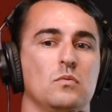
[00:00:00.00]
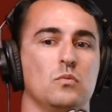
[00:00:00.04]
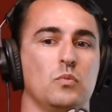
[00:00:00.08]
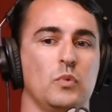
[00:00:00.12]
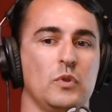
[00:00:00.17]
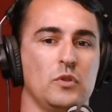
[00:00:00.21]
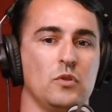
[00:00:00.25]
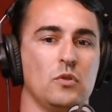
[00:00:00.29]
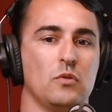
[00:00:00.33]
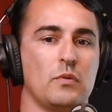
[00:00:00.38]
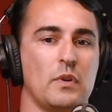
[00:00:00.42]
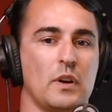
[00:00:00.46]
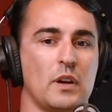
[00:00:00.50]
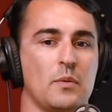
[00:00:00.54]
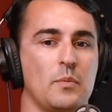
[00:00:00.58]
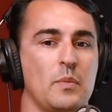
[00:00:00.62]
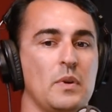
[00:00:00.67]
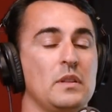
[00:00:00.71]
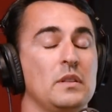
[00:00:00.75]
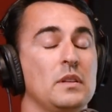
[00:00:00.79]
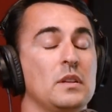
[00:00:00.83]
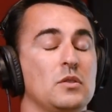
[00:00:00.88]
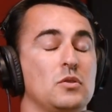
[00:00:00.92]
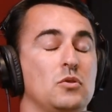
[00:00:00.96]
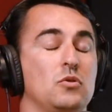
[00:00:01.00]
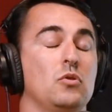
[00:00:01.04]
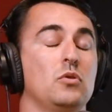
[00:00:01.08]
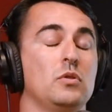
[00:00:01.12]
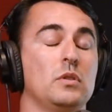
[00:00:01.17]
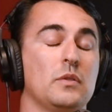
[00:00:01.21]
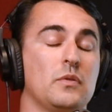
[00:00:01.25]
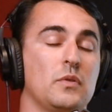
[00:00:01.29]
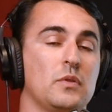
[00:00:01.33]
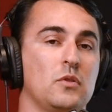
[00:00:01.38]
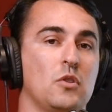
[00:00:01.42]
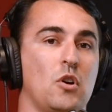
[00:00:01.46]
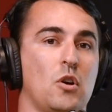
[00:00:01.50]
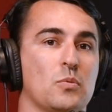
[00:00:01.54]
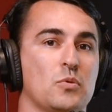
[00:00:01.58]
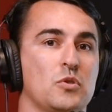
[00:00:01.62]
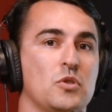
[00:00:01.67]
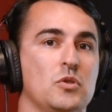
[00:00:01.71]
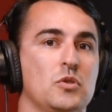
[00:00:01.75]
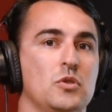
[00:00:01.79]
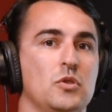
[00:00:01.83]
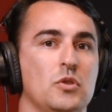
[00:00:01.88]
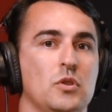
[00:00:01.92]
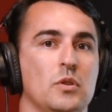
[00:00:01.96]
we do recommend, there's two different
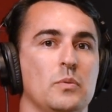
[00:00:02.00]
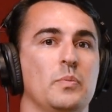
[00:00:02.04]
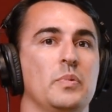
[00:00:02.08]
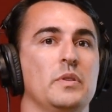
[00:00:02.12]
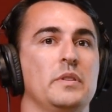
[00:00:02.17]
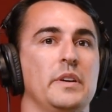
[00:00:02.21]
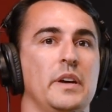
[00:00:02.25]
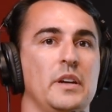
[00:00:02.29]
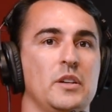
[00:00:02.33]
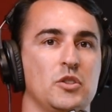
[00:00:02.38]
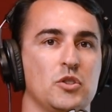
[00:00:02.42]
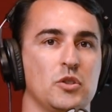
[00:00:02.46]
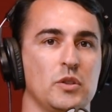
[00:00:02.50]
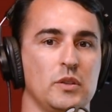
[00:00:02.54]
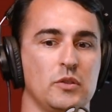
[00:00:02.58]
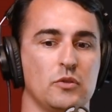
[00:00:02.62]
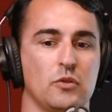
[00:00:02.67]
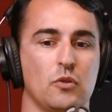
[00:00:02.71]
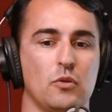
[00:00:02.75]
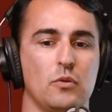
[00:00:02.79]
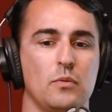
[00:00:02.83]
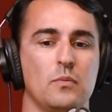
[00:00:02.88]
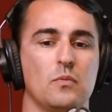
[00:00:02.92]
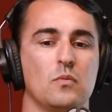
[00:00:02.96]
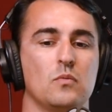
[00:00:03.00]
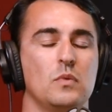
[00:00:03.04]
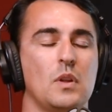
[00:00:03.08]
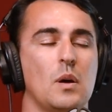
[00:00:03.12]
options you can potentially do.